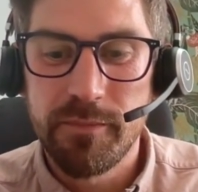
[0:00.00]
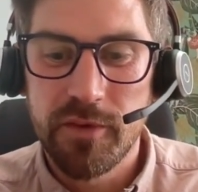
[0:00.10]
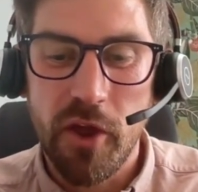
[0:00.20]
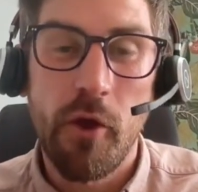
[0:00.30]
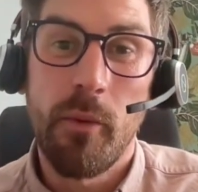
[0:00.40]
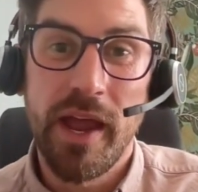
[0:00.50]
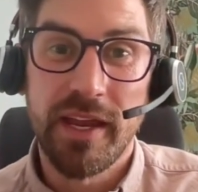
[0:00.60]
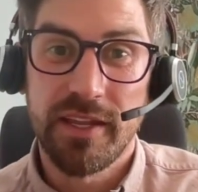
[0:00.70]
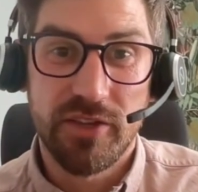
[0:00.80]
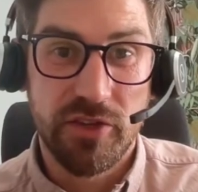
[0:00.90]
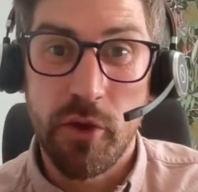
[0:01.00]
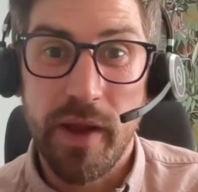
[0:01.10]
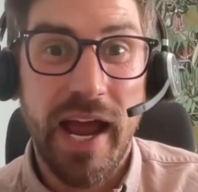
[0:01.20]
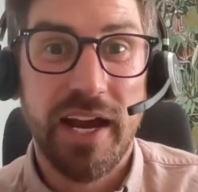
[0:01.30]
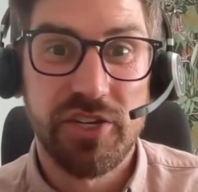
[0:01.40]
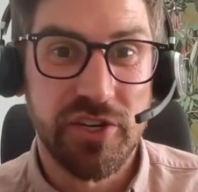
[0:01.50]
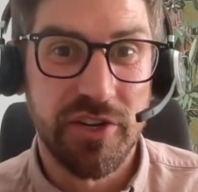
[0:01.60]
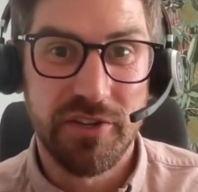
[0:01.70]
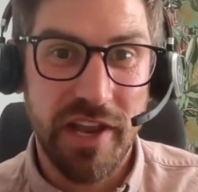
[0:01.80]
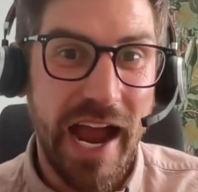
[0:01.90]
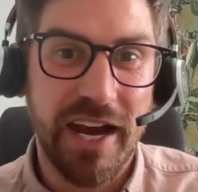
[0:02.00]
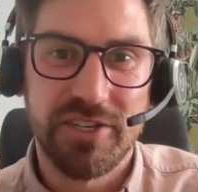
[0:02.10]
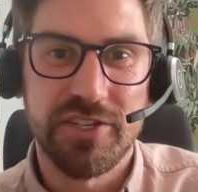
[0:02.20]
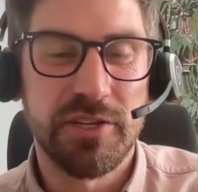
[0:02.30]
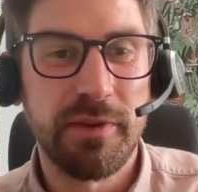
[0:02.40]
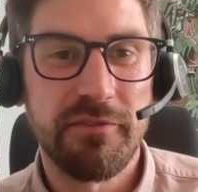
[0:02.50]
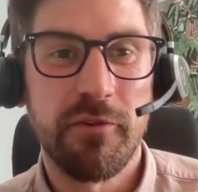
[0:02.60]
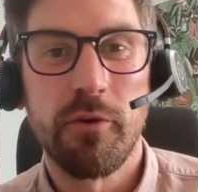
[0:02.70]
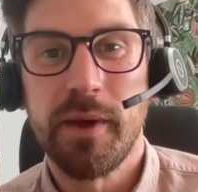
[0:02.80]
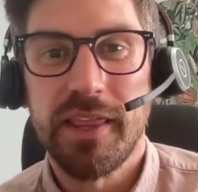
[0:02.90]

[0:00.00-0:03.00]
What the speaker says: go away and do an action something for me.